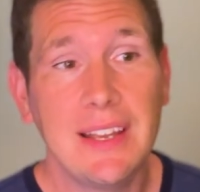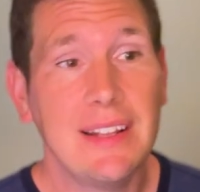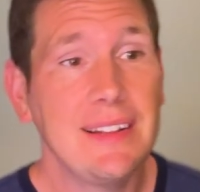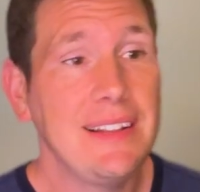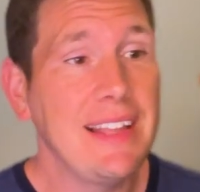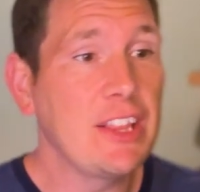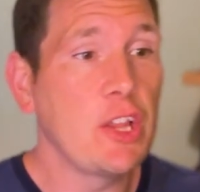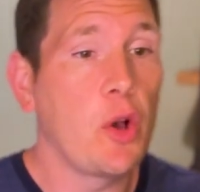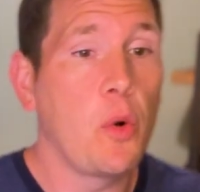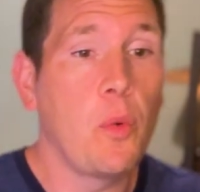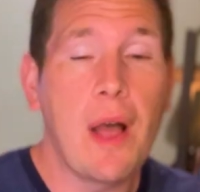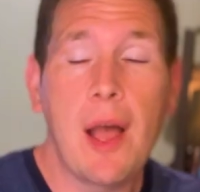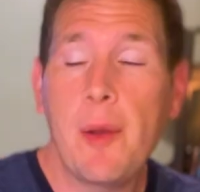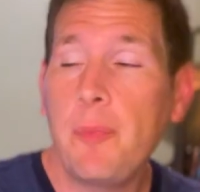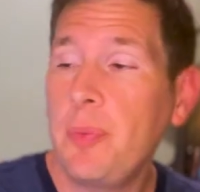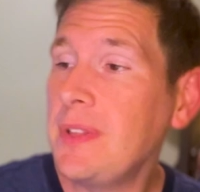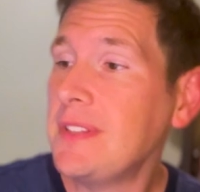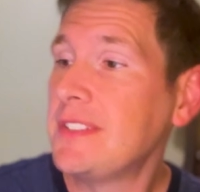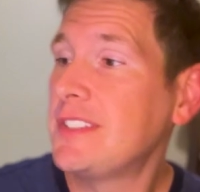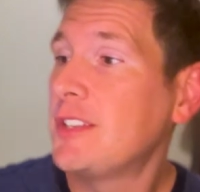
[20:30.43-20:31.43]
Lethal
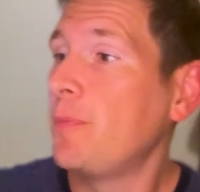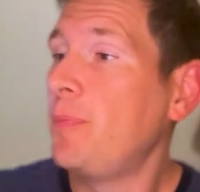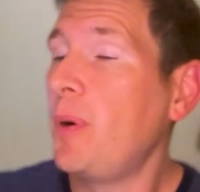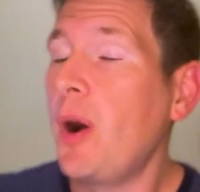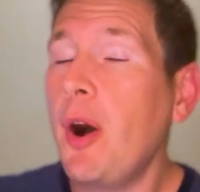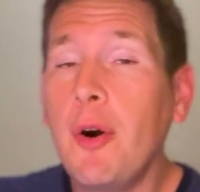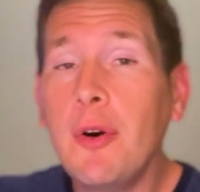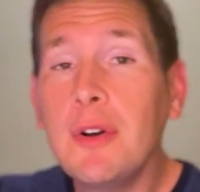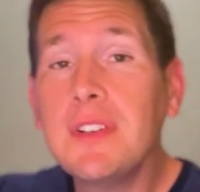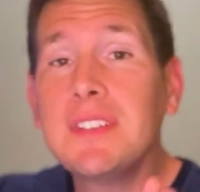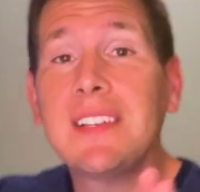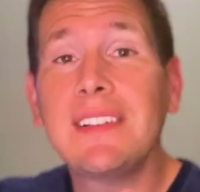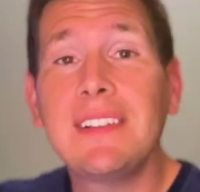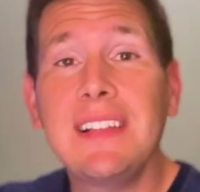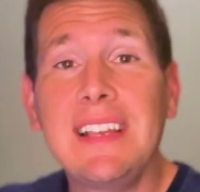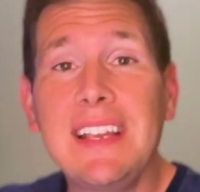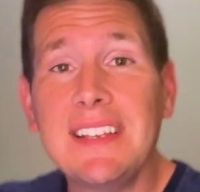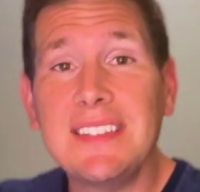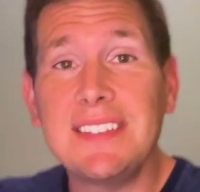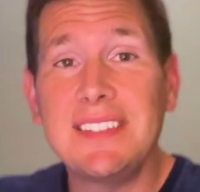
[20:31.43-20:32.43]
Weapon
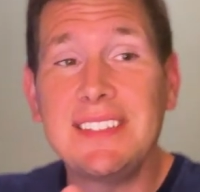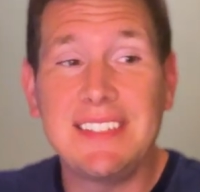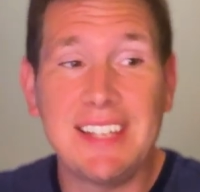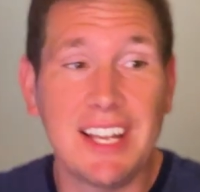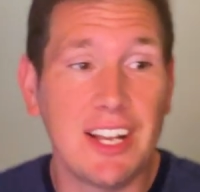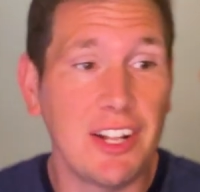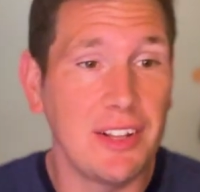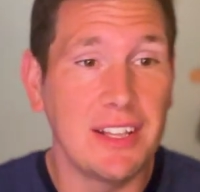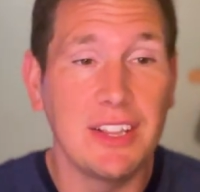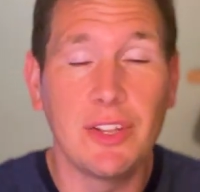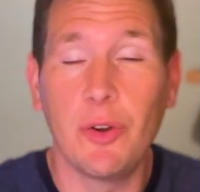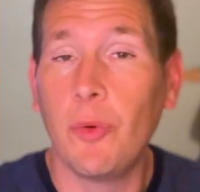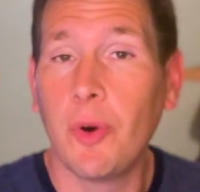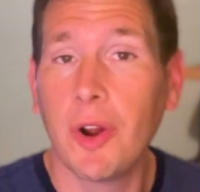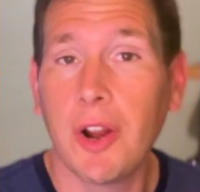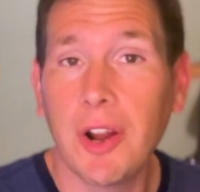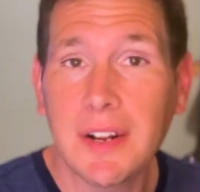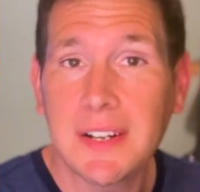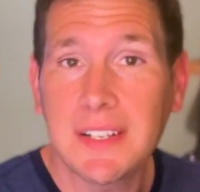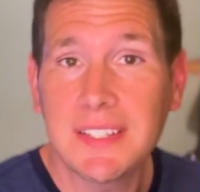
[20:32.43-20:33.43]
supposedly is still in the
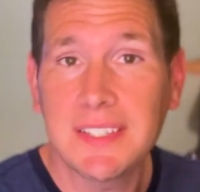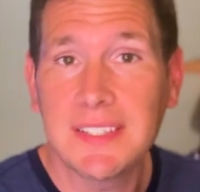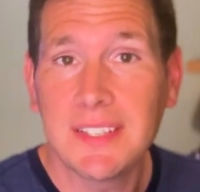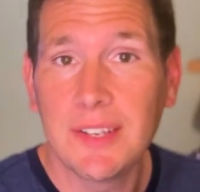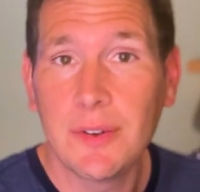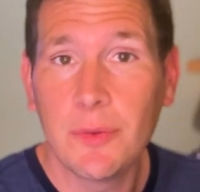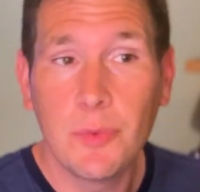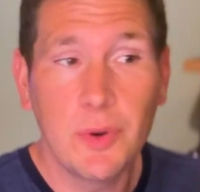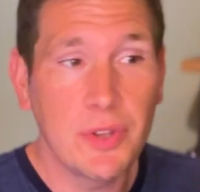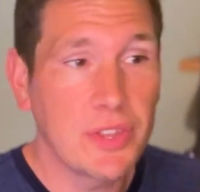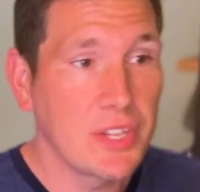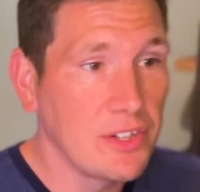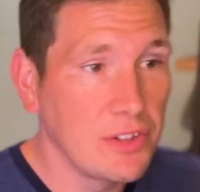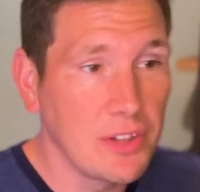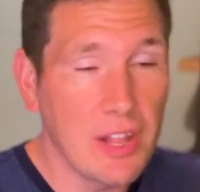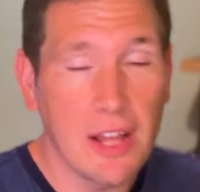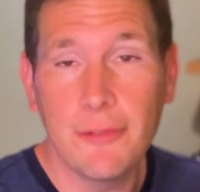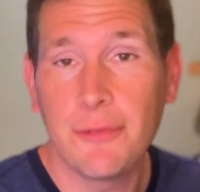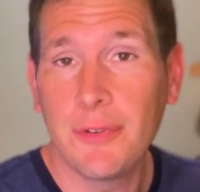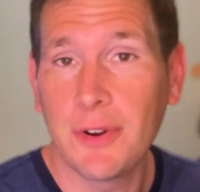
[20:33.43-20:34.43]
works, with
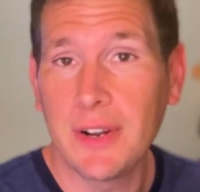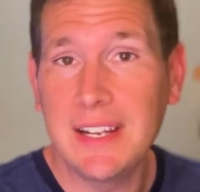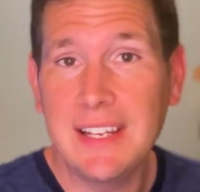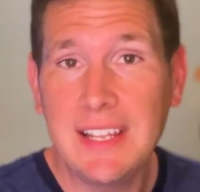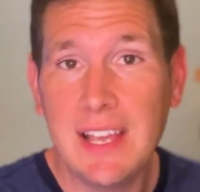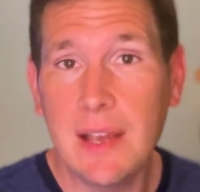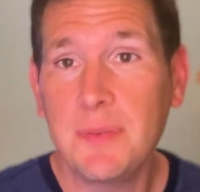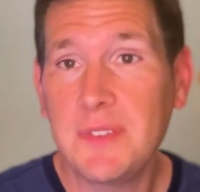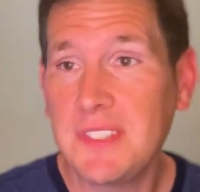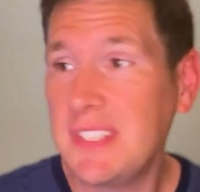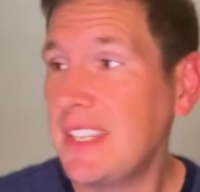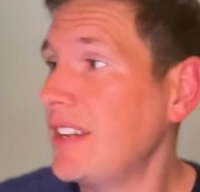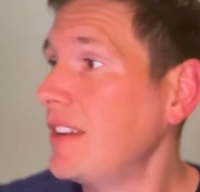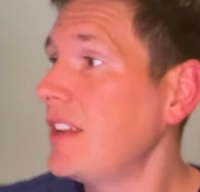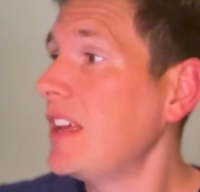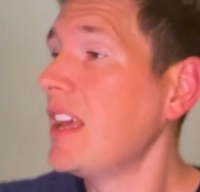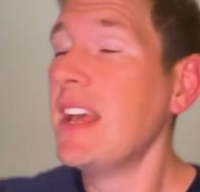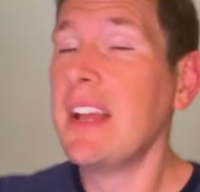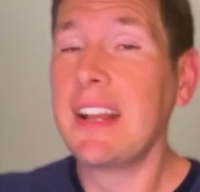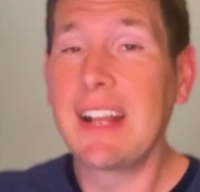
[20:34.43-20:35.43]
Glover and
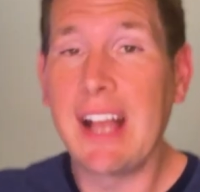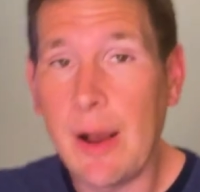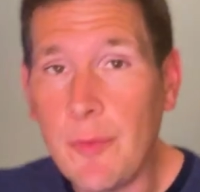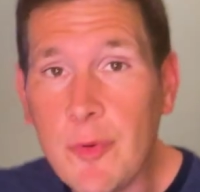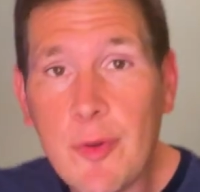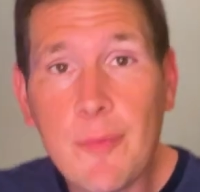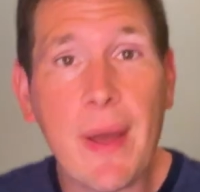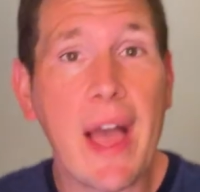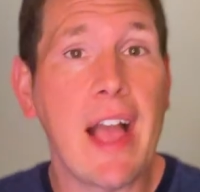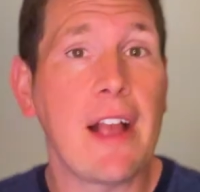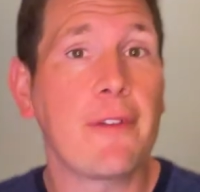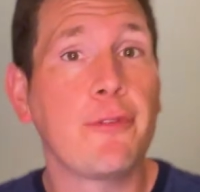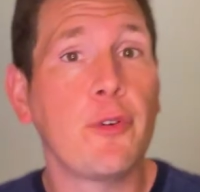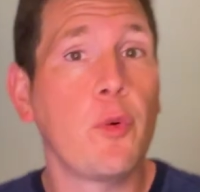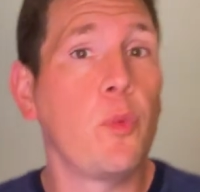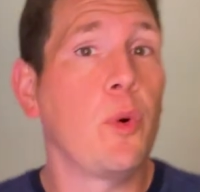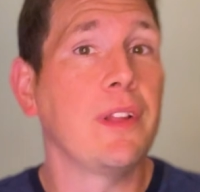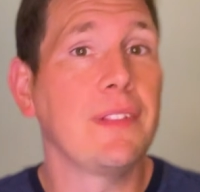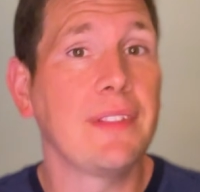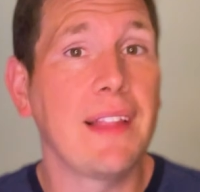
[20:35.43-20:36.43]
Gibson coming back
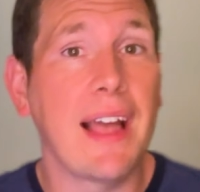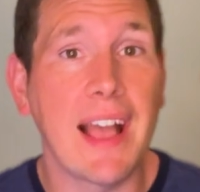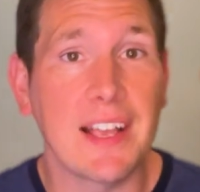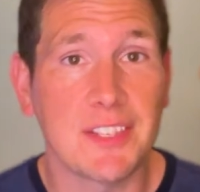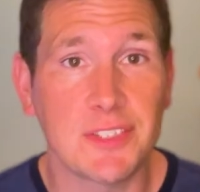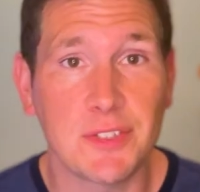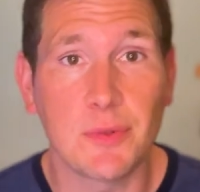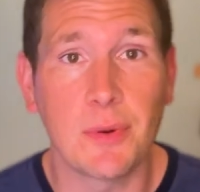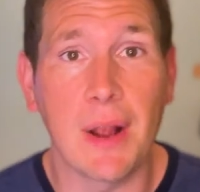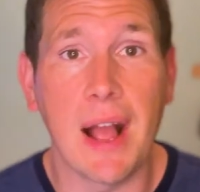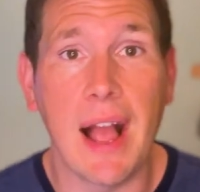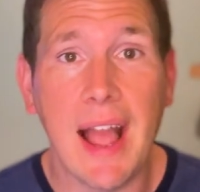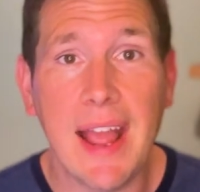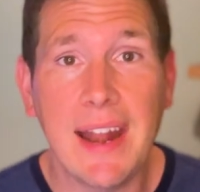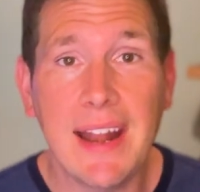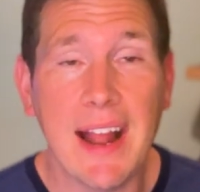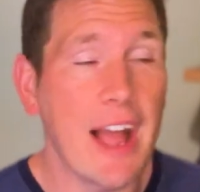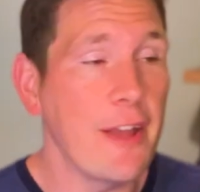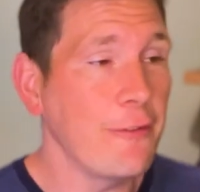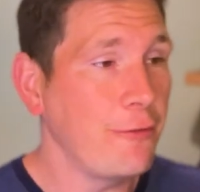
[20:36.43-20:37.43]
for one last
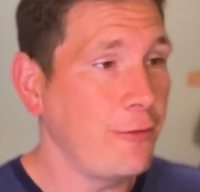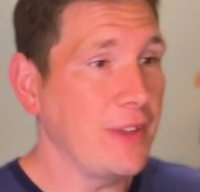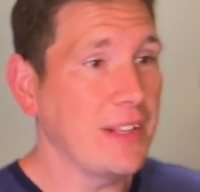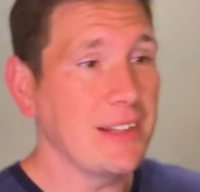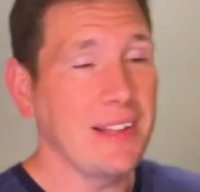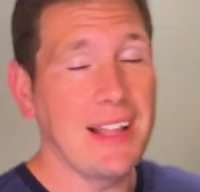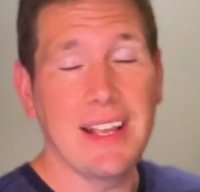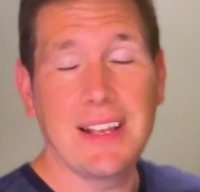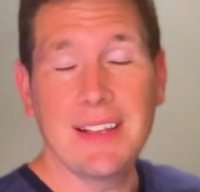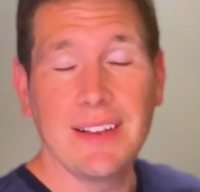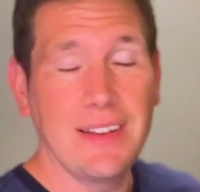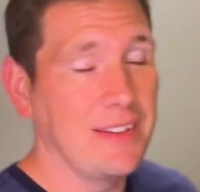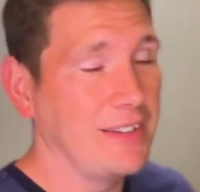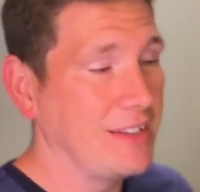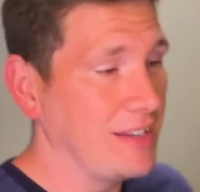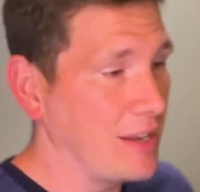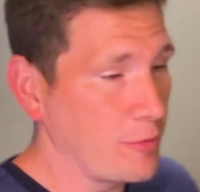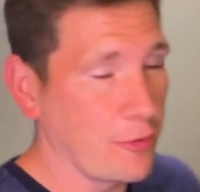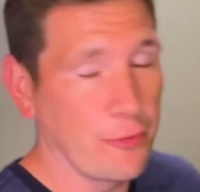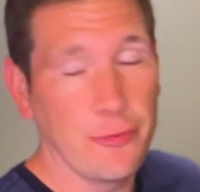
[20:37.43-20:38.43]
ride. I feel like
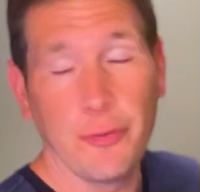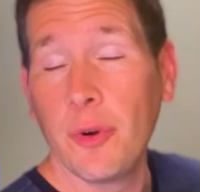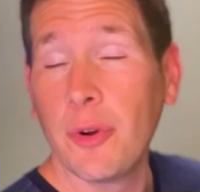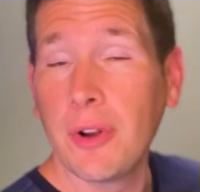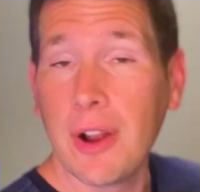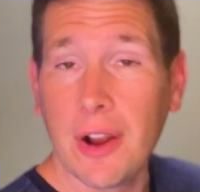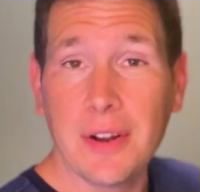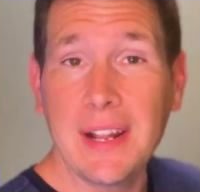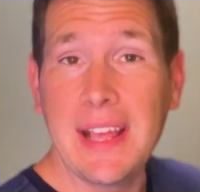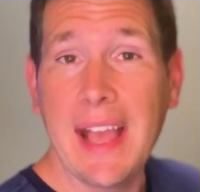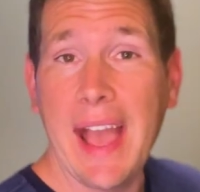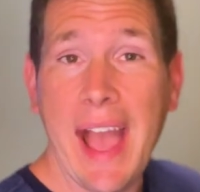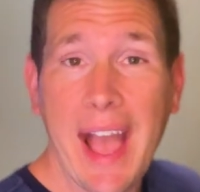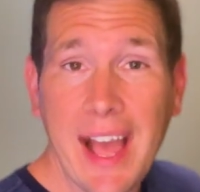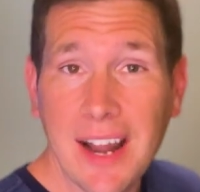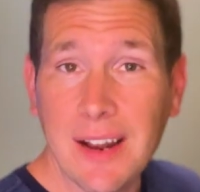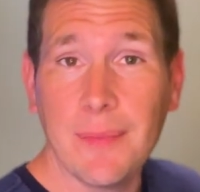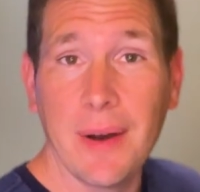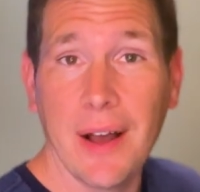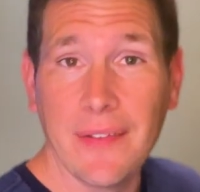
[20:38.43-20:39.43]
number four already
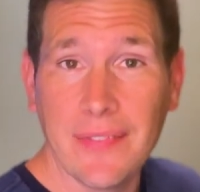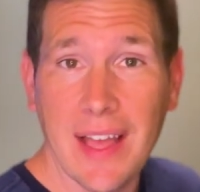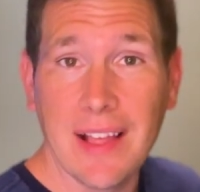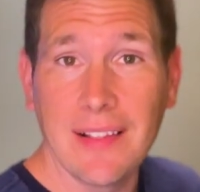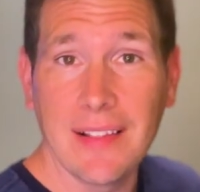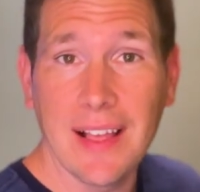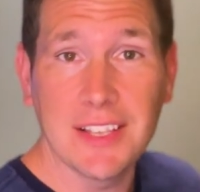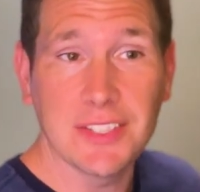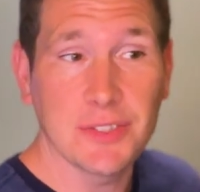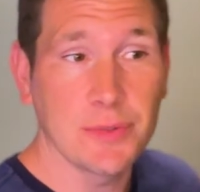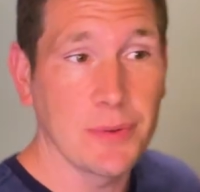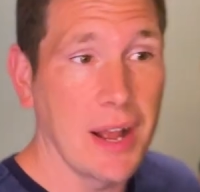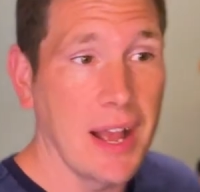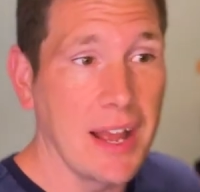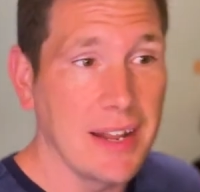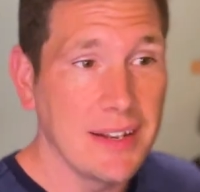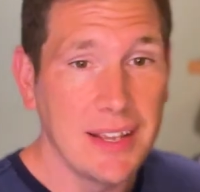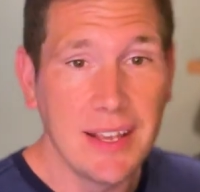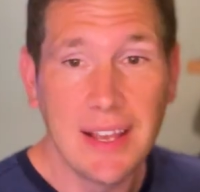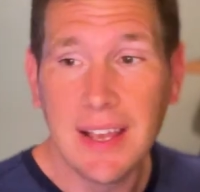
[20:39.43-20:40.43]
had him on that last
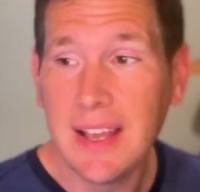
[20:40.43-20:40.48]
ride.